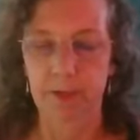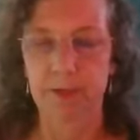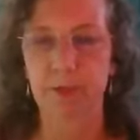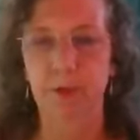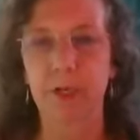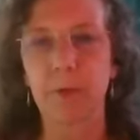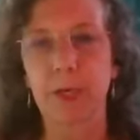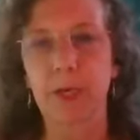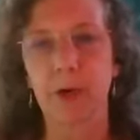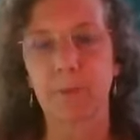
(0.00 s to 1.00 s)
So here
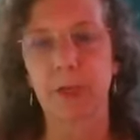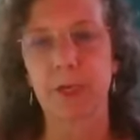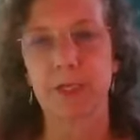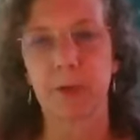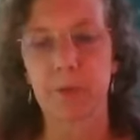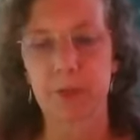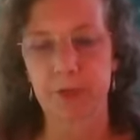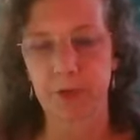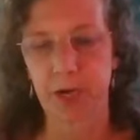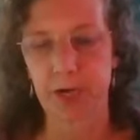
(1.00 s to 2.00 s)
we go. I'm going to
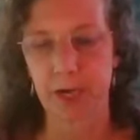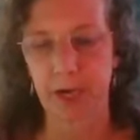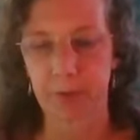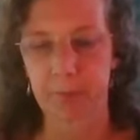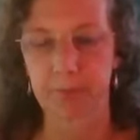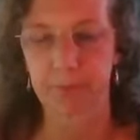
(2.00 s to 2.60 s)
demonstrate now.